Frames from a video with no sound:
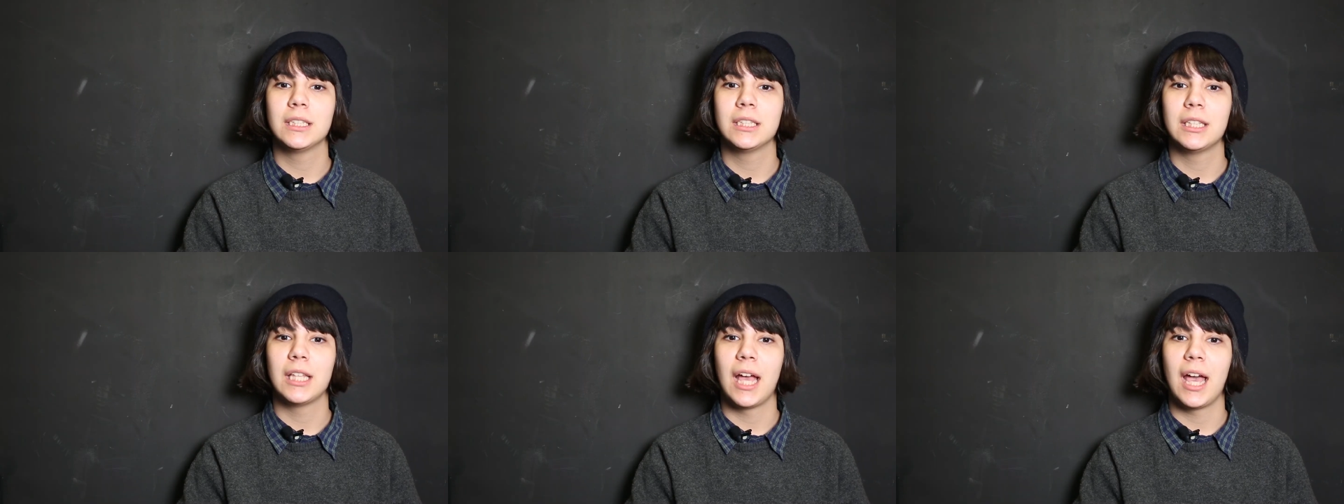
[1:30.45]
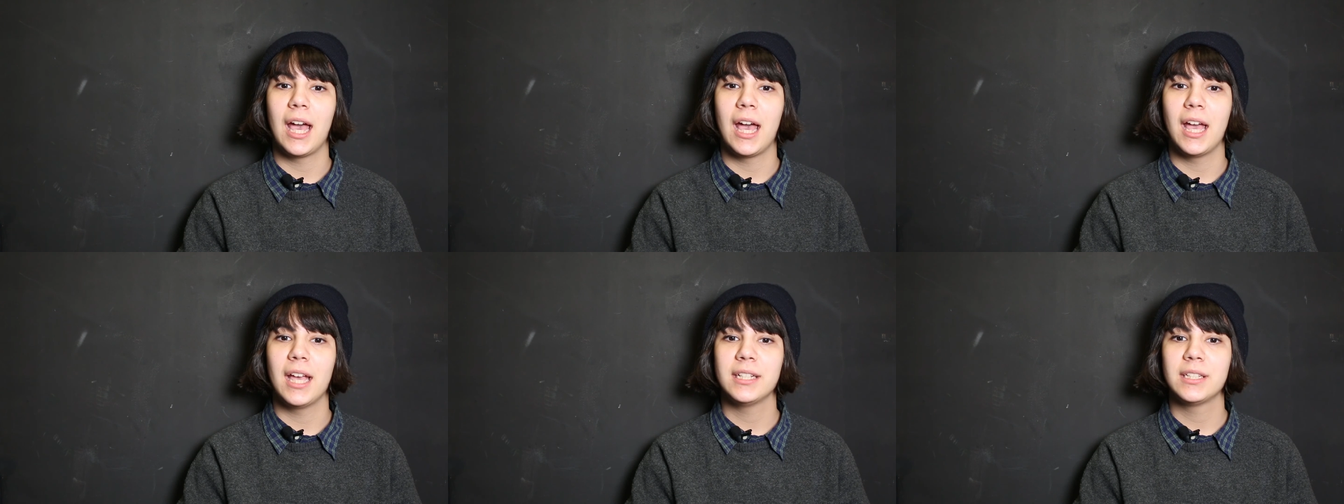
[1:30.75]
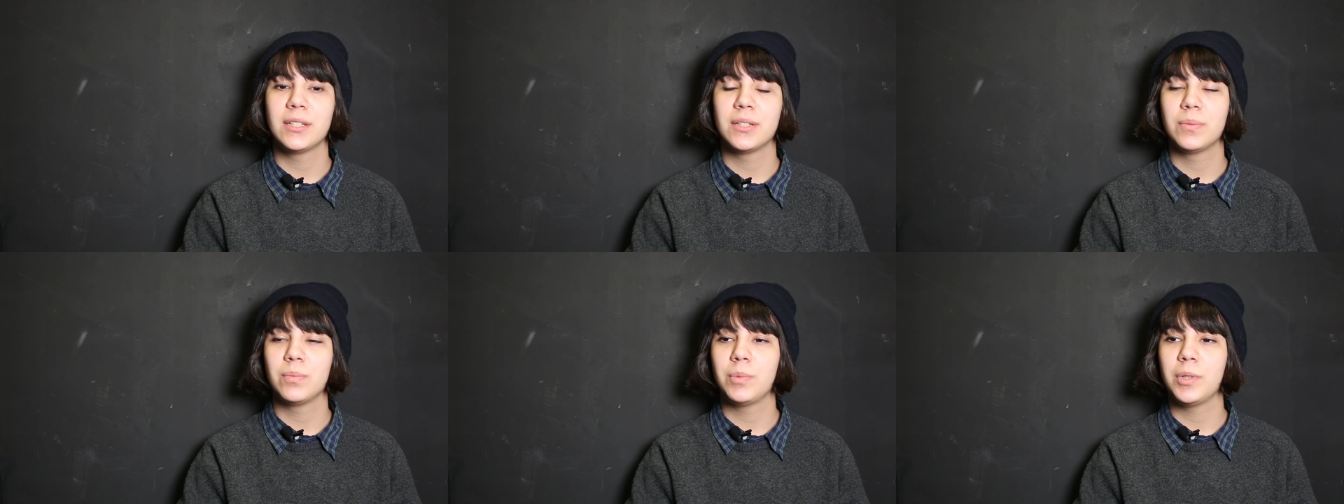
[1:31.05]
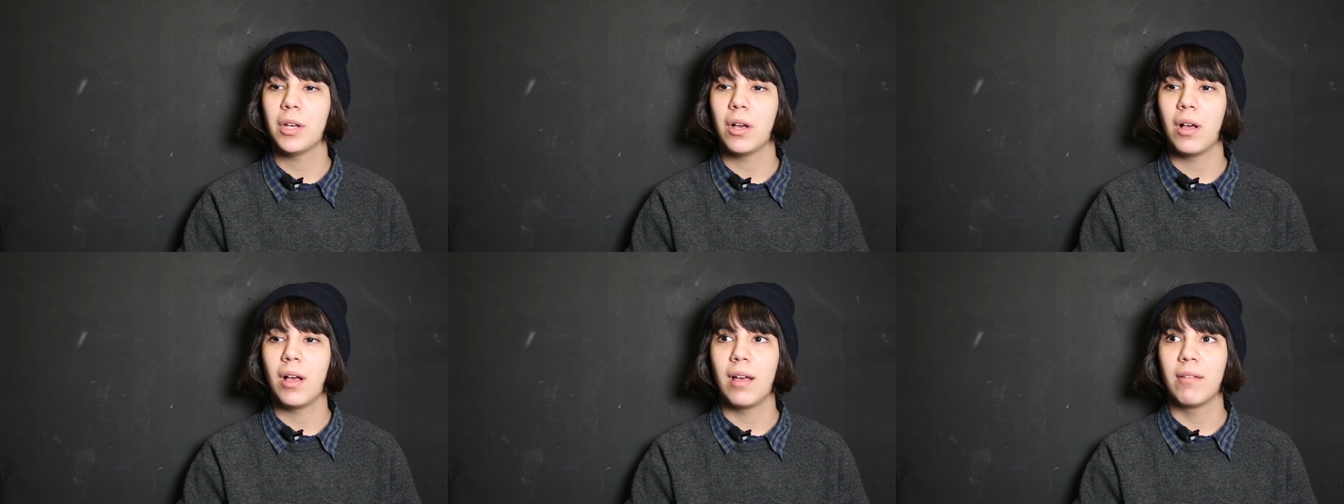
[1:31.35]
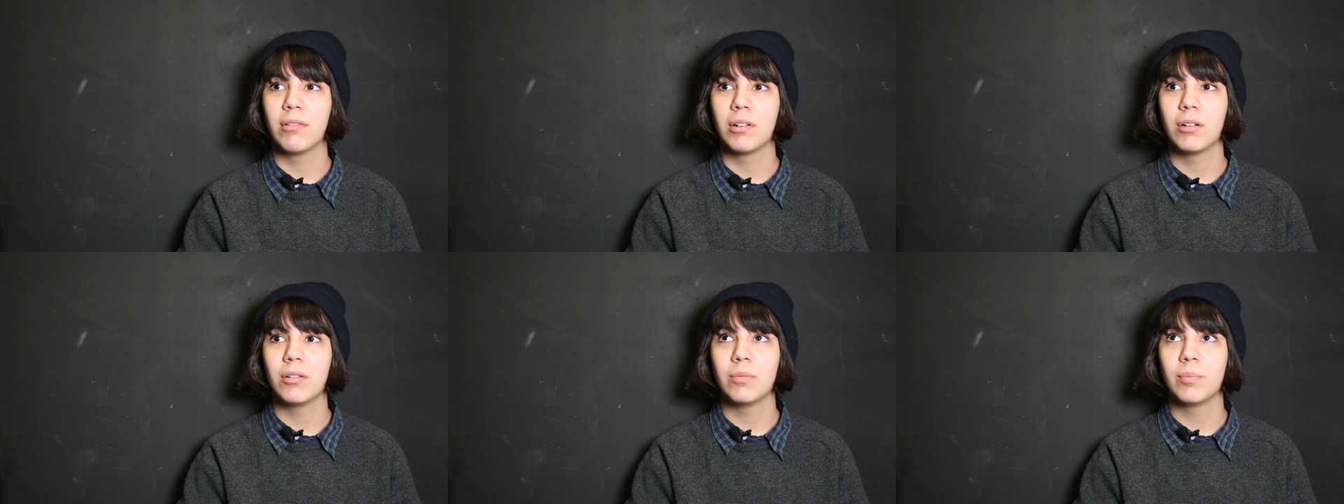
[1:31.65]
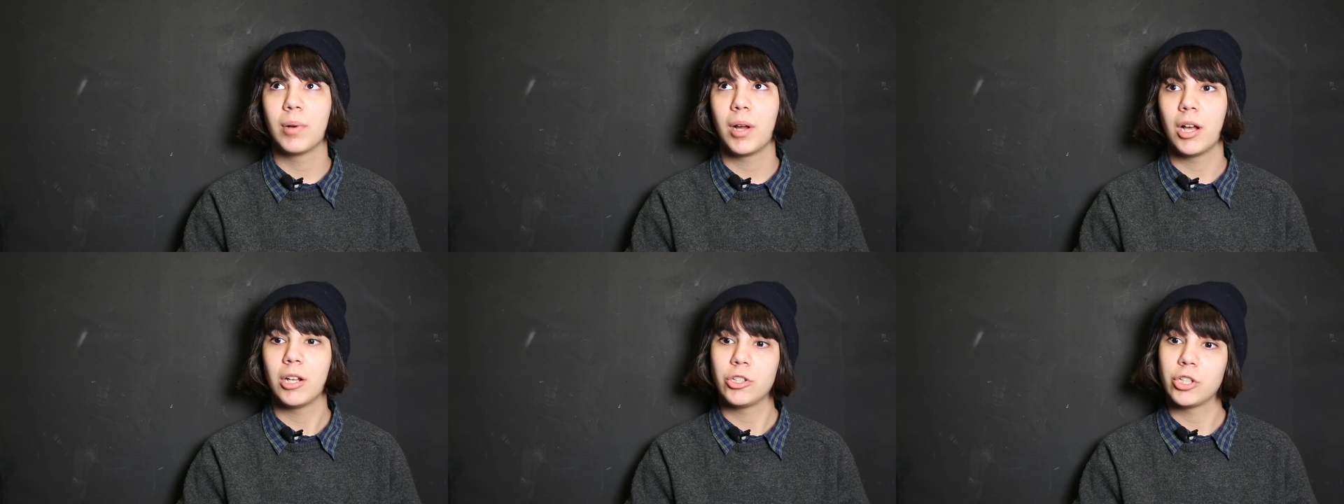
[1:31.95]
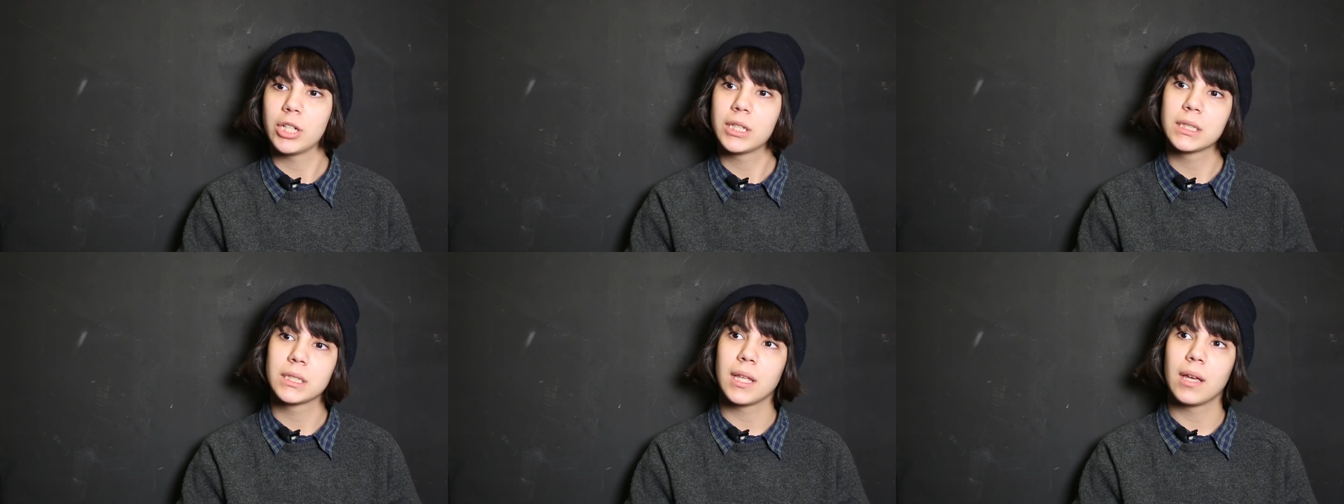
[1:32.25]
that we all have our own
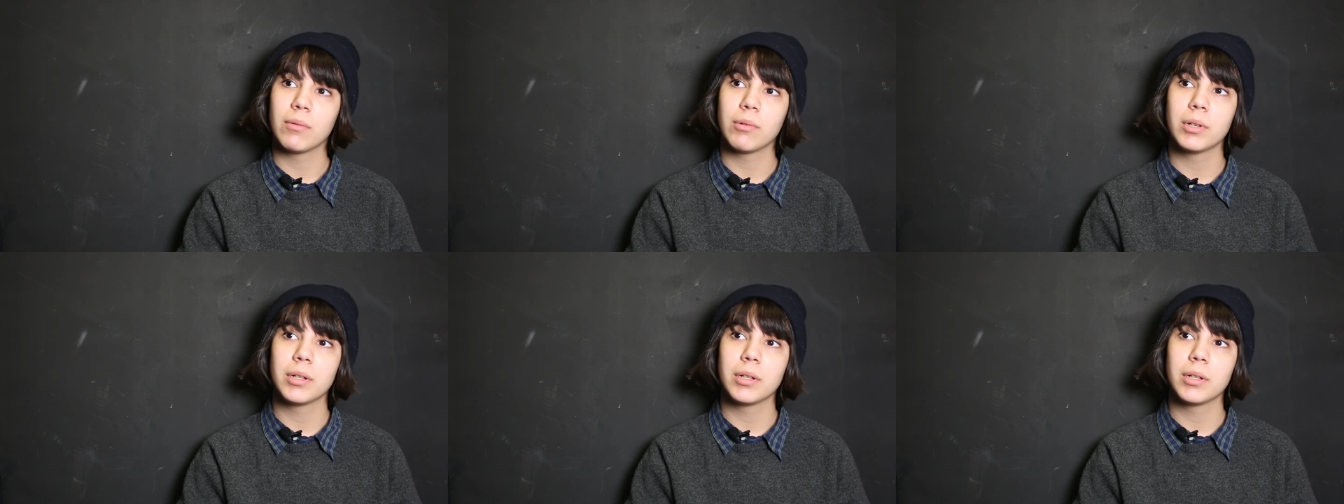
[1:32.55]
projects that